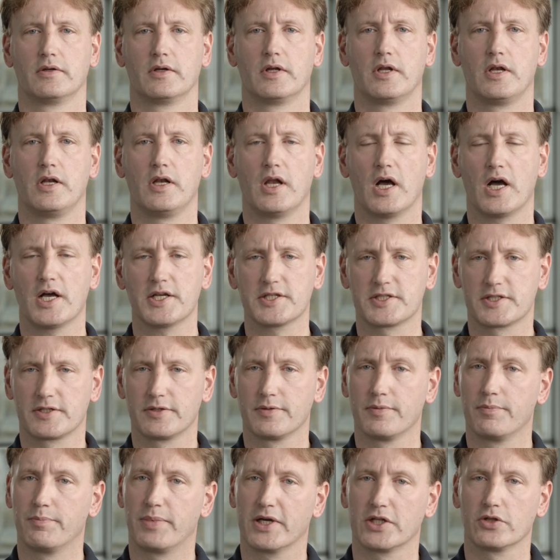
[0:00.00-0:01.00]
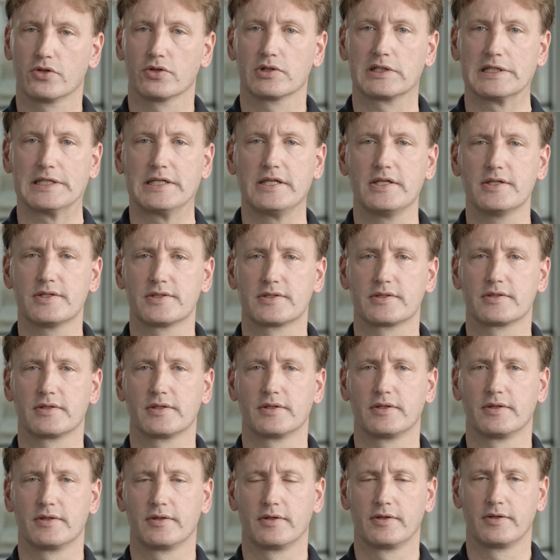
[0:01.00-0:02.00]
Last but not least,
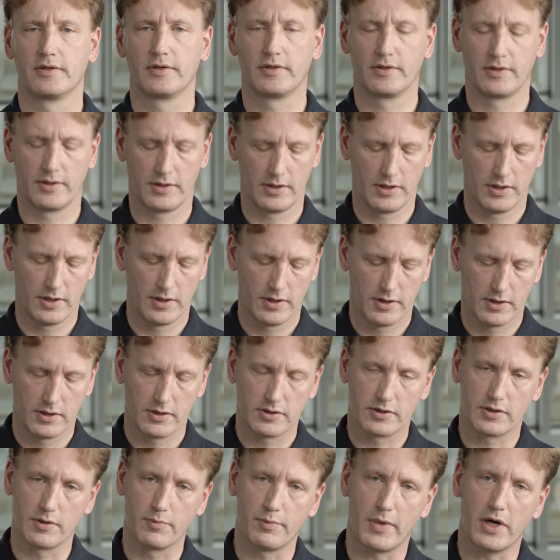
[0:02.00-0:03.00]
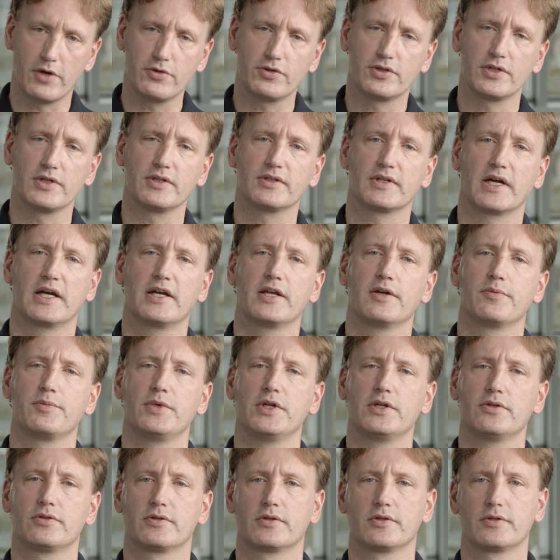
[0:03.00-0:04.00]
the mounting
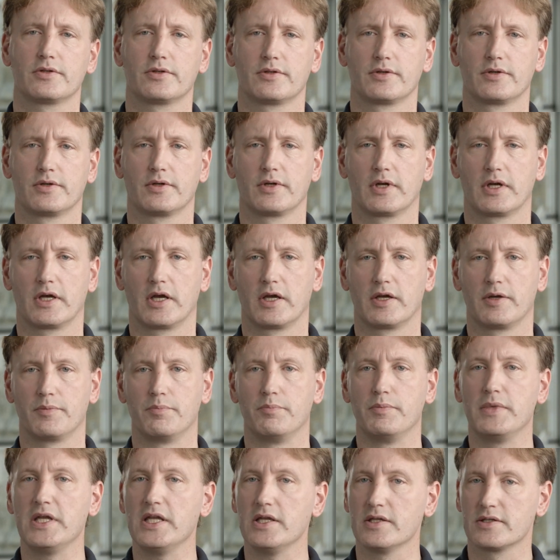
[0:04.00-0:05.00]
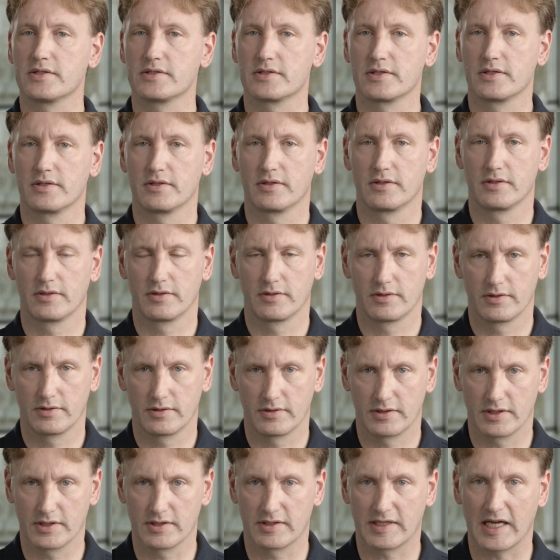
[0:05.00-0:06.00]
diameter meets
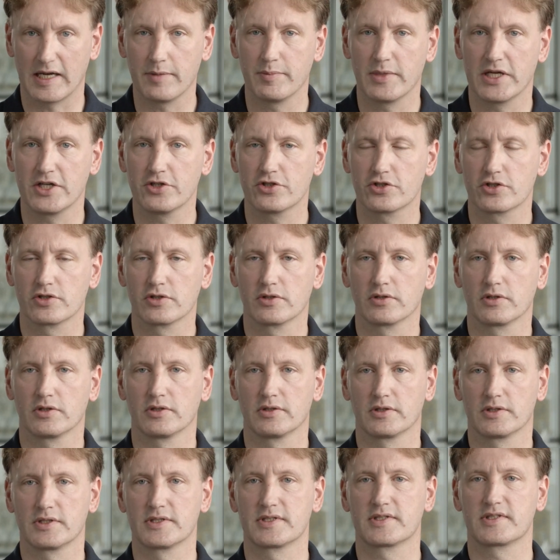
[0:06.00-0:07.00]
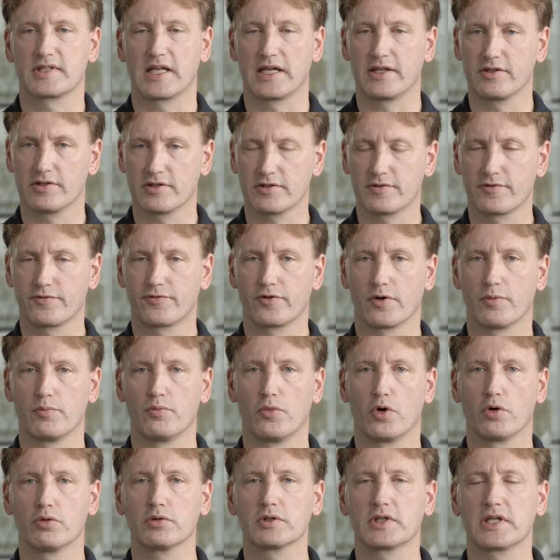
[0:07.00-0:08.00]
the dimensional standards from
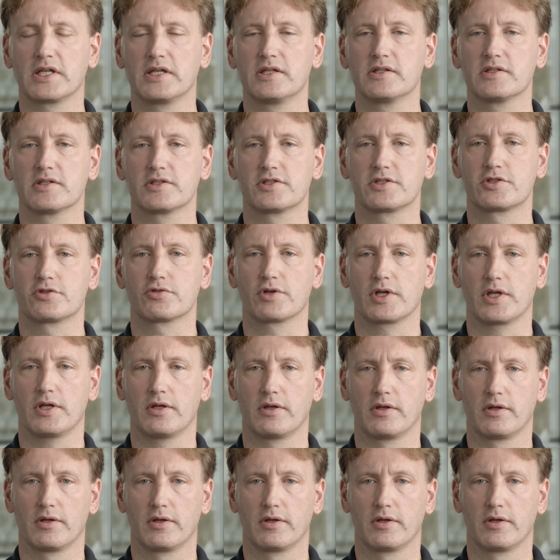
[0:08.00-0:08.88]
molding industry,